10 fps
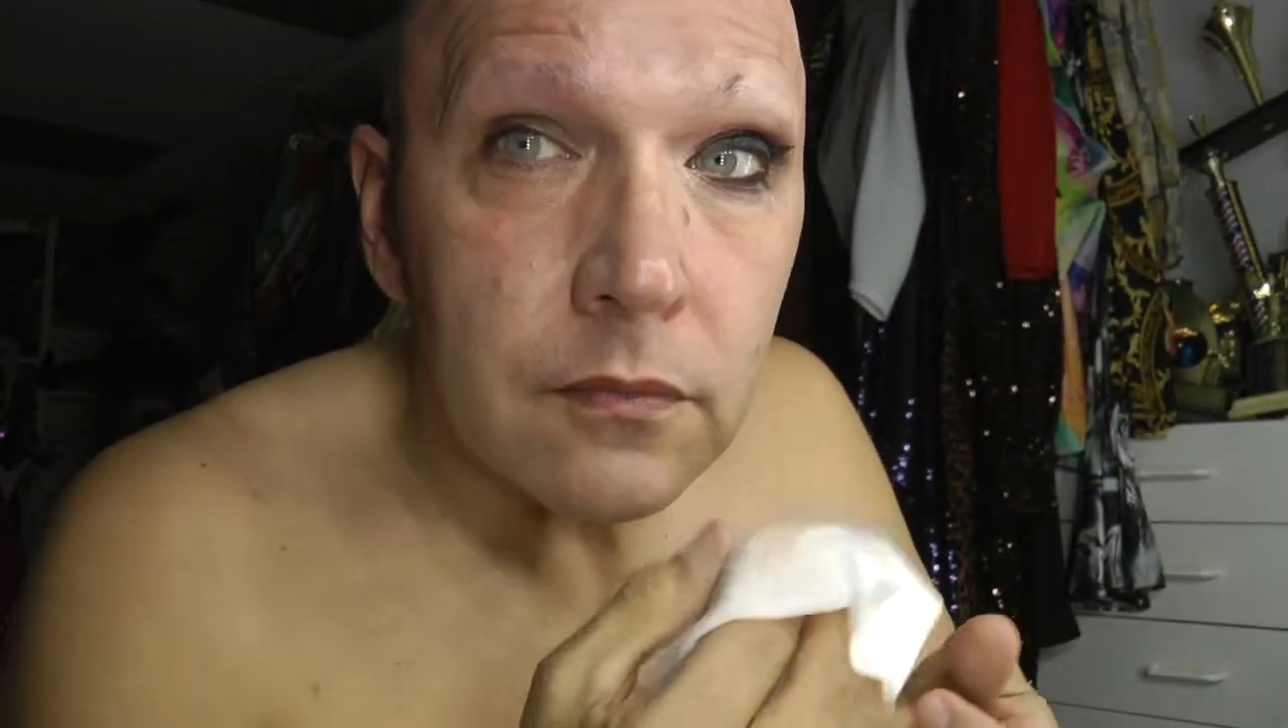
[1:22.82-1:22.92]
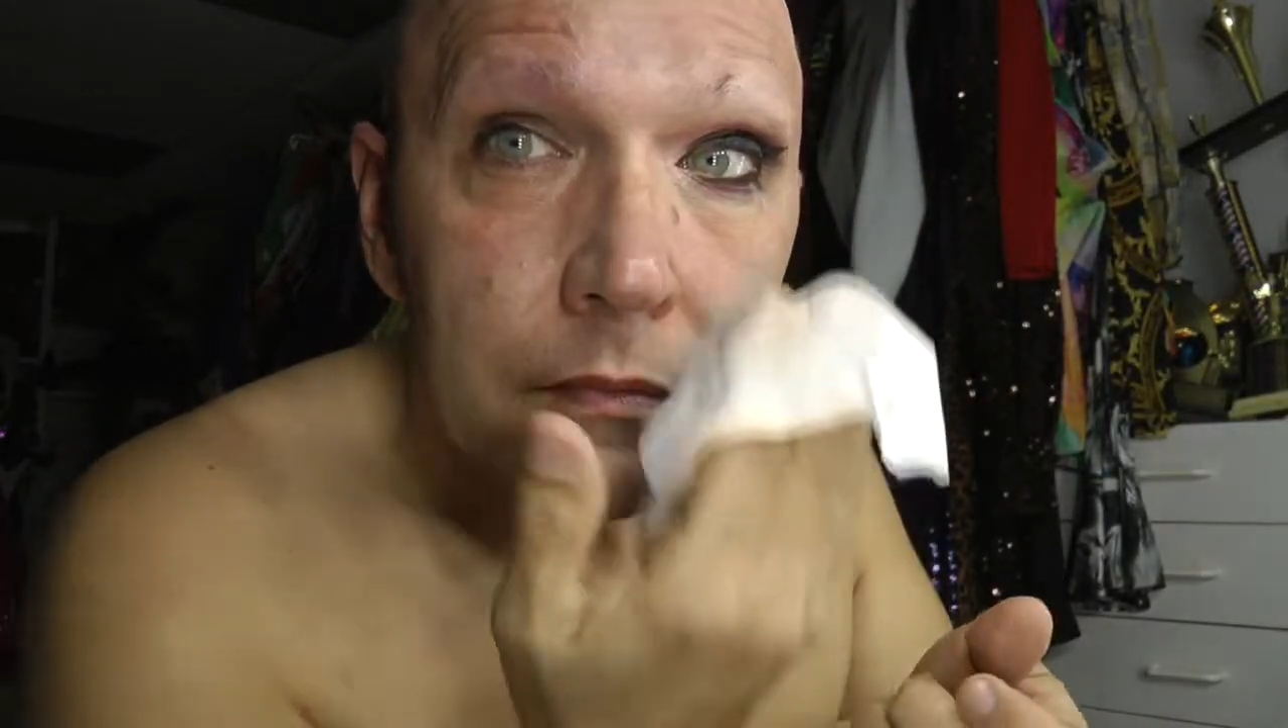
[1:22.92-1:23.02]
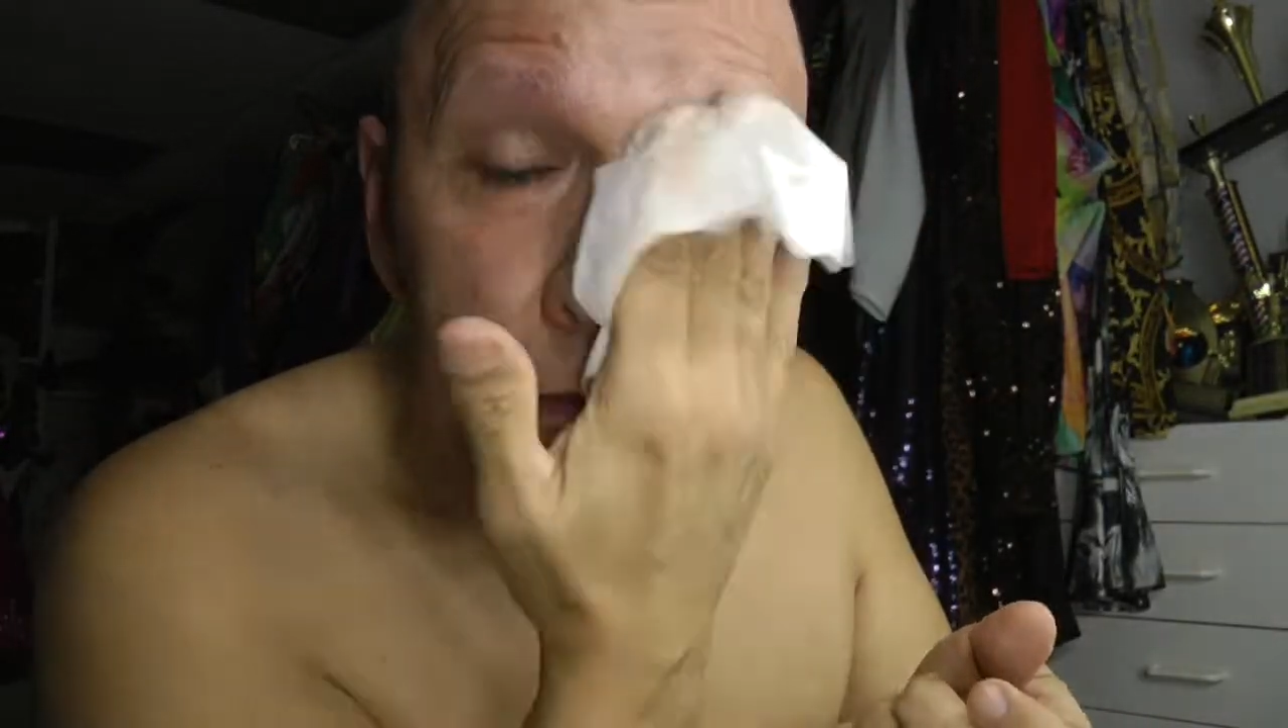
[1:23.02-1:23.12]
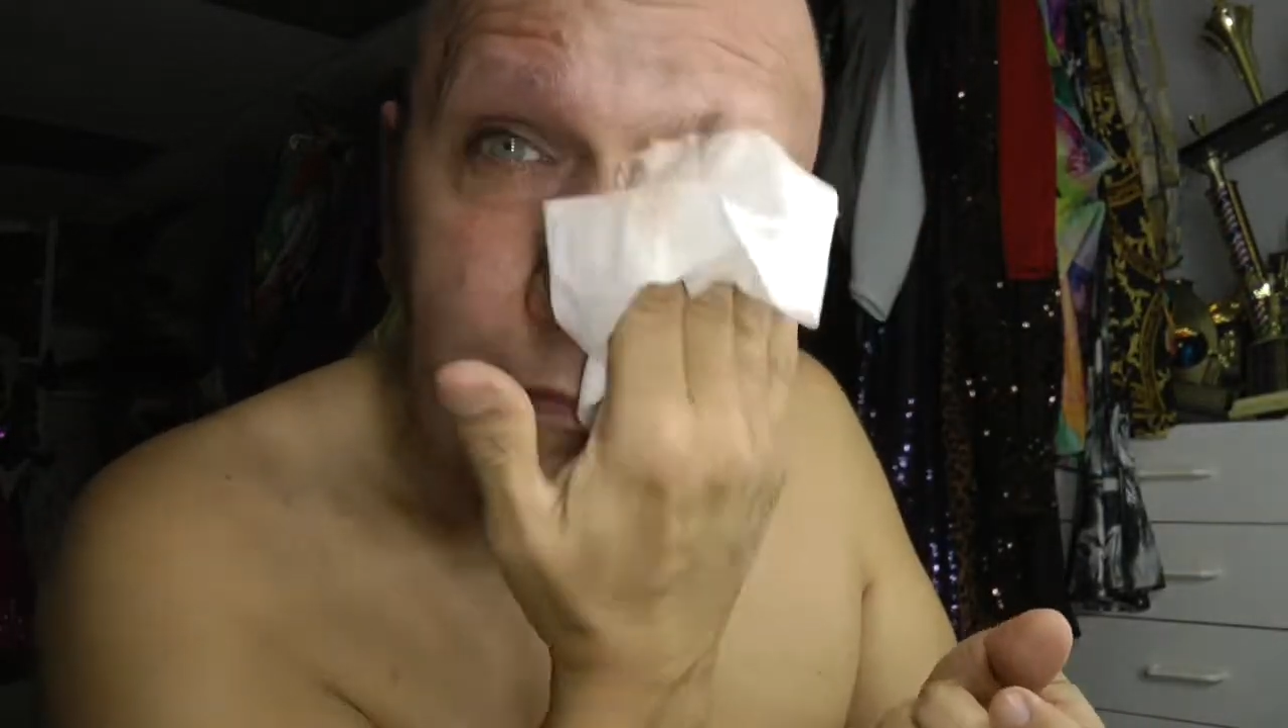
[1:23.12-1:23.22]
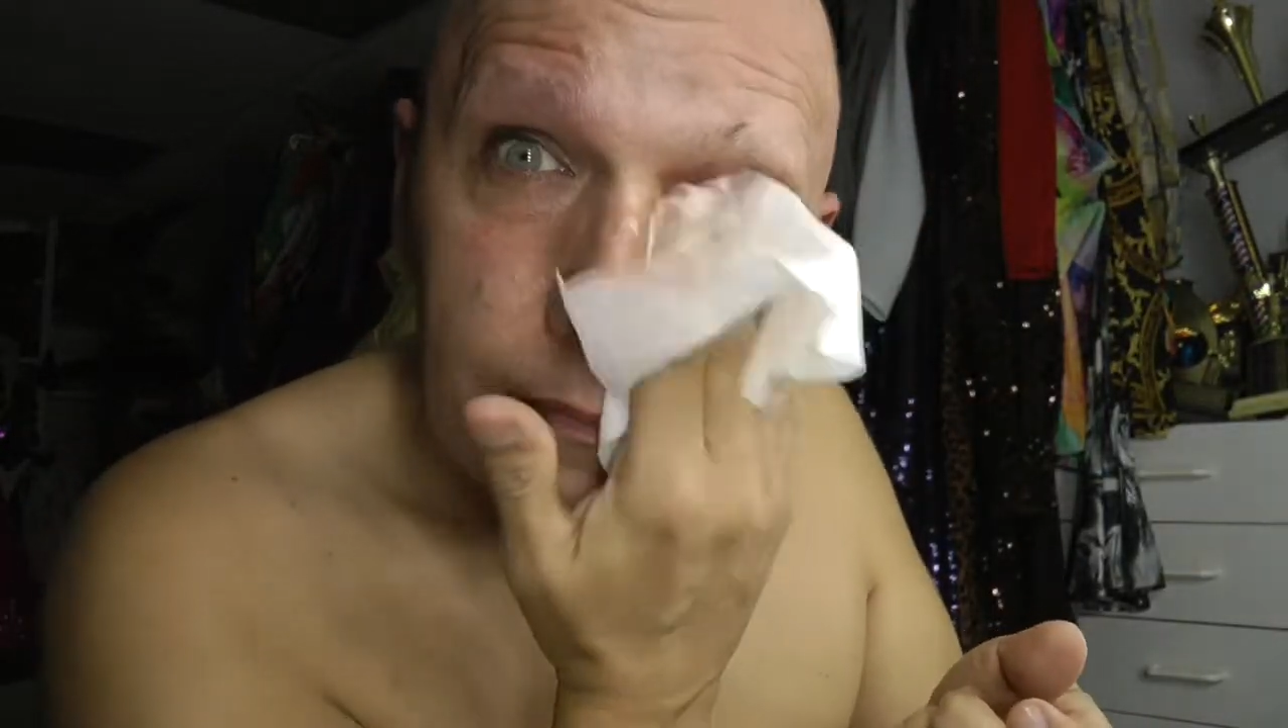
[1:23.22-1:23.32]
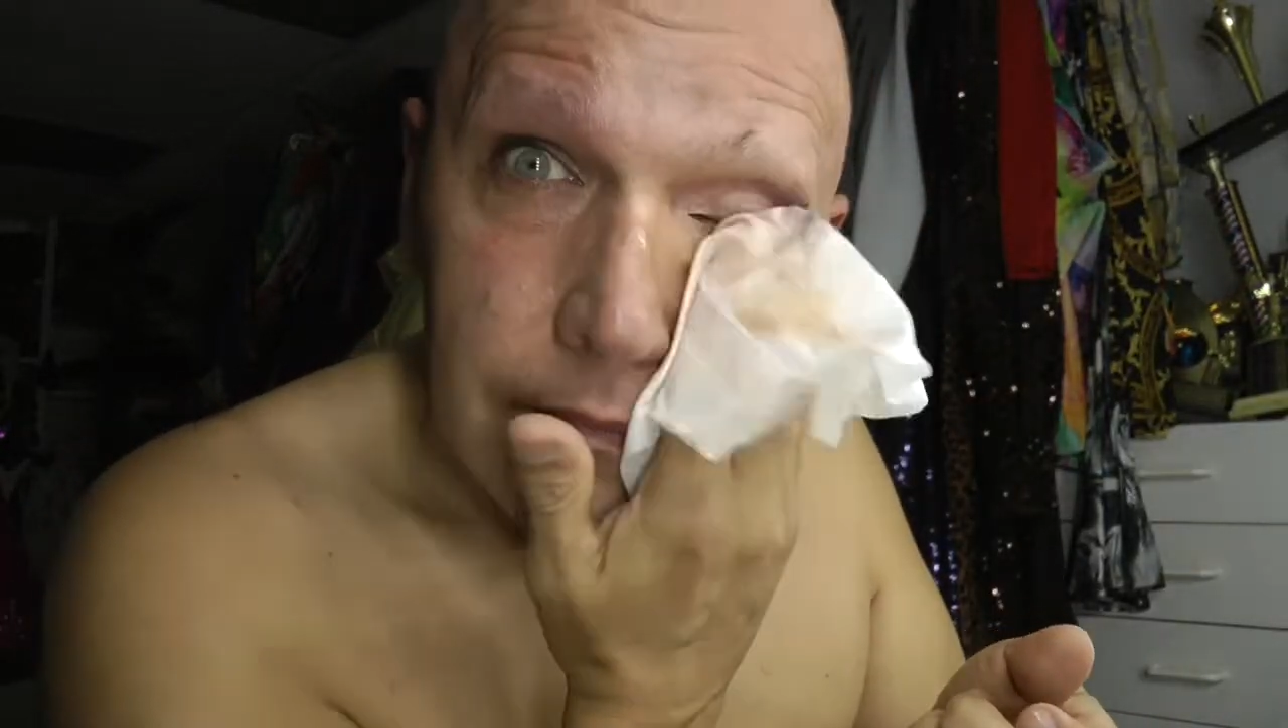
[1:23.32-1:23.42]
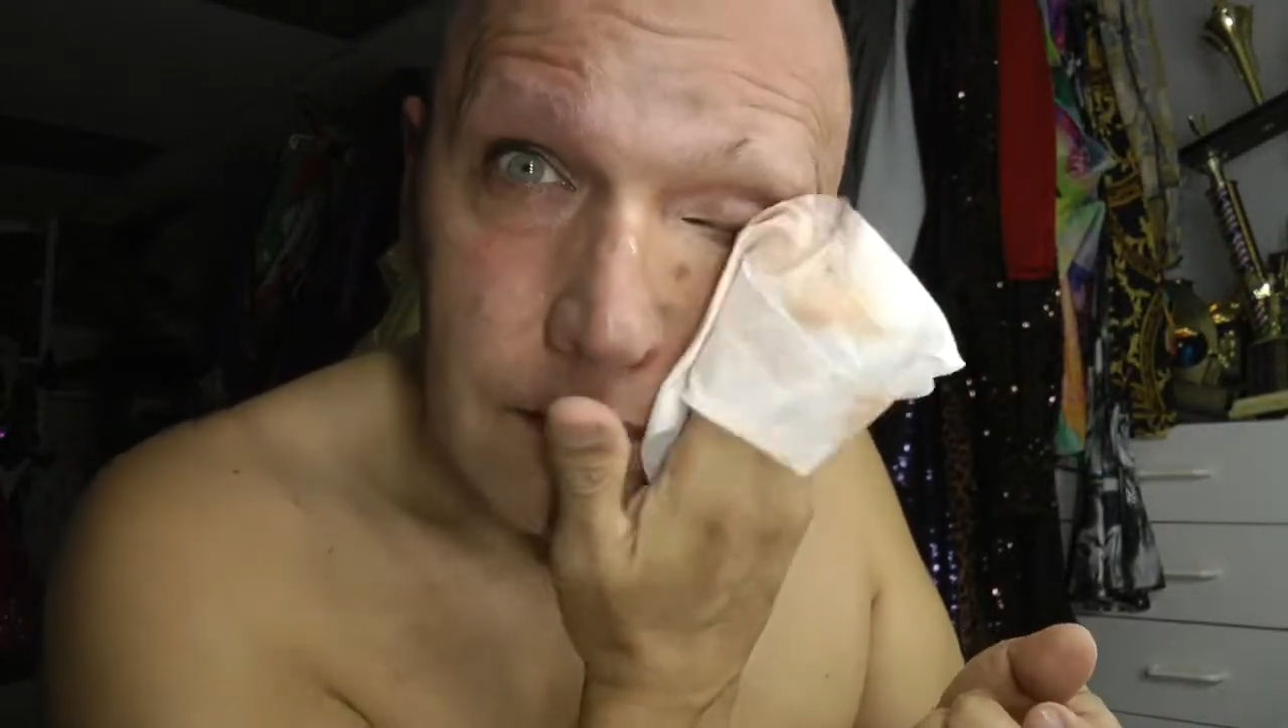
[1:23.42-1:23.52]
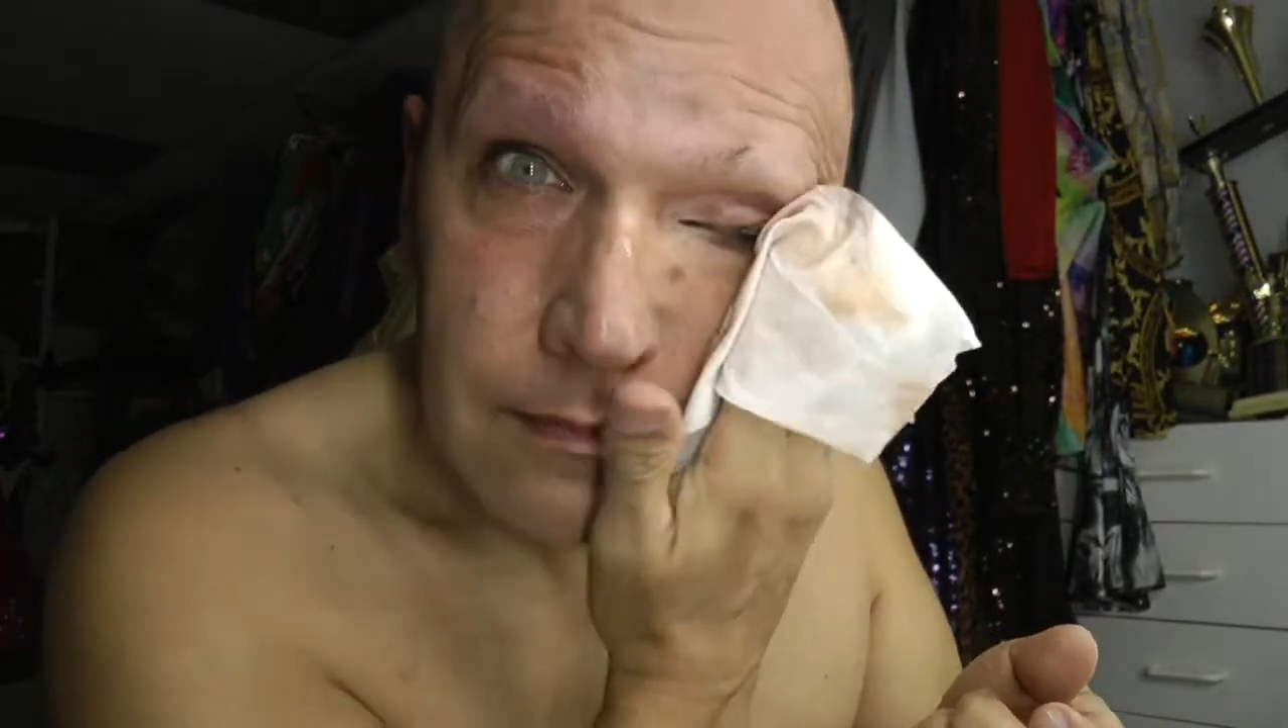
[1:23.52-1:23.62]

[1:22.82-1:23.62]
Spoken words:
the reality